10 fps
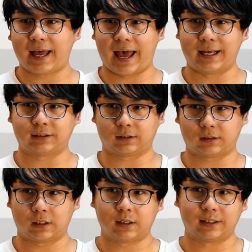
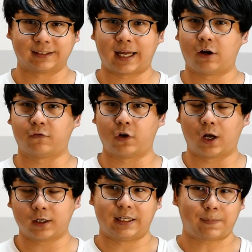as the Son of
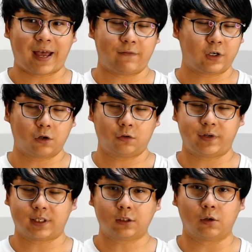God, despite having no
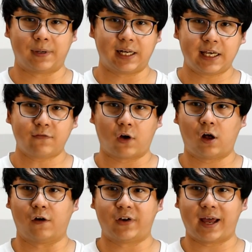reasons to believe
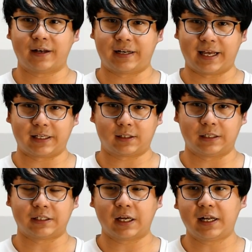all of that, they
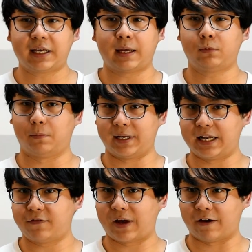sincerely came to
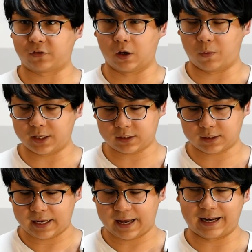believe afterwards.
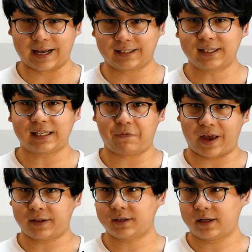And there is this
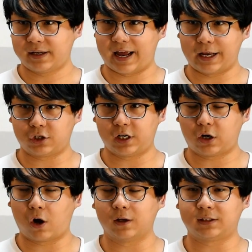event that
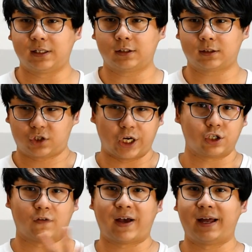actually caused this
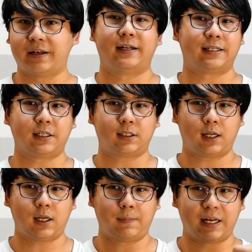change of heart. They
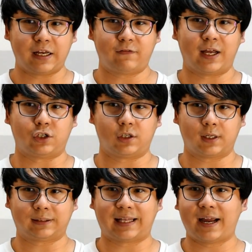sincerely believed that
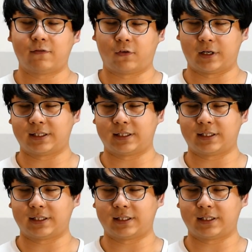Jesus died for the